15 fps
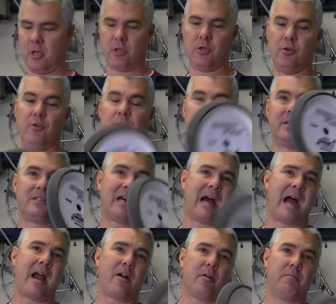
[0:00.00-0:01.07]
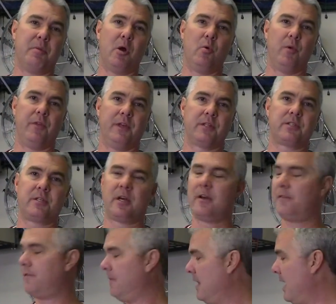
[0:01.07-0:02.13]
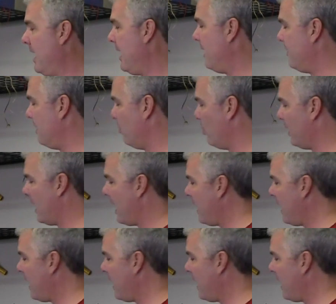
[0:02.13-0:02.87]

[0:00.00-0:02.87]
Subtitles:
You do the entire boat with this stuff, and then what